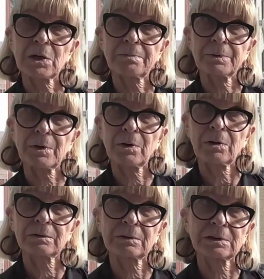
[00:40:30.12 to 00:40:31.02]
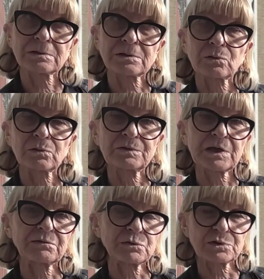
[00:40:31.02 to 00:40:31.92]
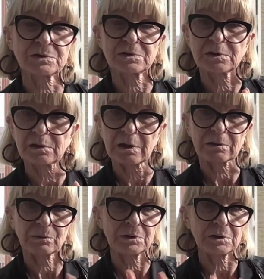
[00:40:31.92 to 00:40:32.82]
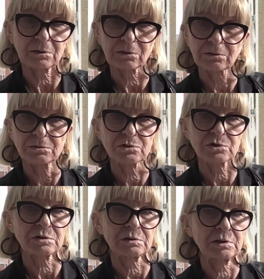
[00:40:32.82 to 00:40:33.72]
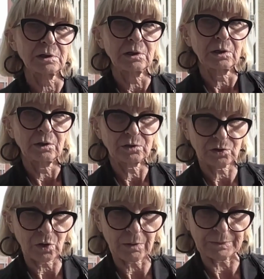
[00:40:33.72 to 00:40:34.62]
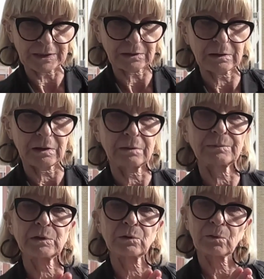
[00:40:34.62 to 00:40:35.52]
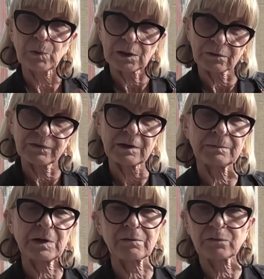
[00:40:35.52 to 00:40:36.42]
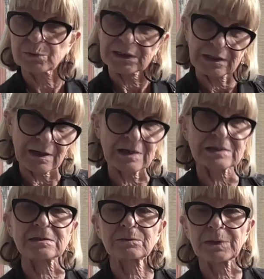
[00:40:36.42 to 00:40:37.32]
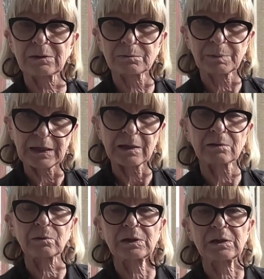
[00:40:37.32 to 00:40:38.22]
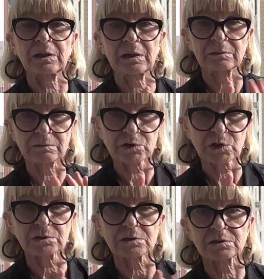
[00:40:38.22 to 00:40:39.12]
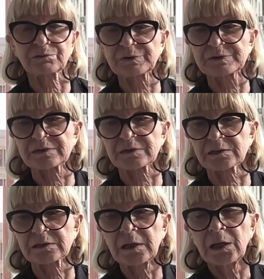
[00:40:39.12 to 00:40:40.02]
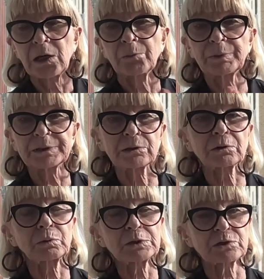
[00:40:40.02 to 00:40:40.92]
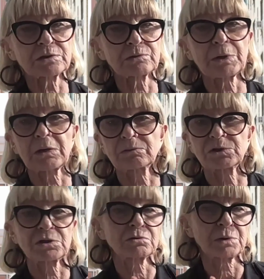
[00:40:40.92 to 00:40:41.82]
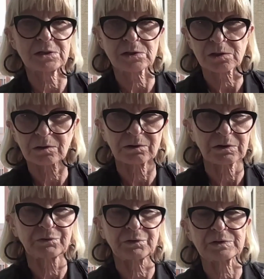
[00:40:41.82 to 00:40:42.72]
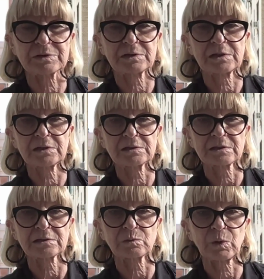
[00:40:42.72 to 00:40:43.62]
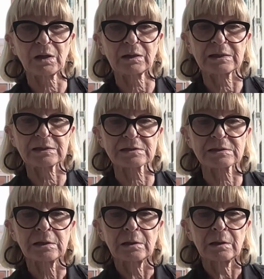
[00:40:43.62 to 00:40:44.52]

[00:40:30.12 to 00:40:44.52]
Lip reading: up on the sort of diversity, equity, inclusion topic. One of them I've already asked around pay equity and gender differences, but there are questions around generational differences as well as